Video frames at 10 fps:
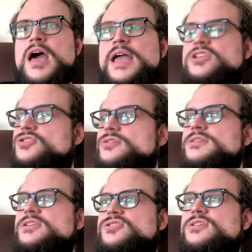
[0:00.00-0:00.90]
I
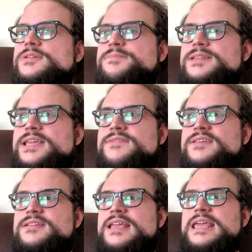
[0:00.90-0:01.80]
truly, truly believe
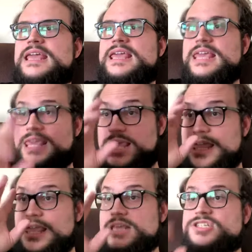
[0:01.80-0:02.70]
that like
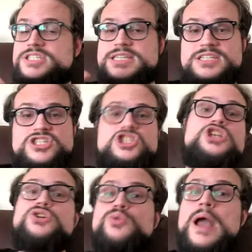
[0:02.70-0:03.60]
he just gets
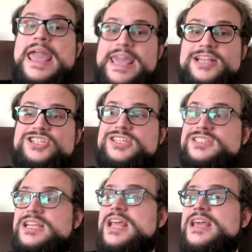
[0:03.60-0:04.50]
too anxious.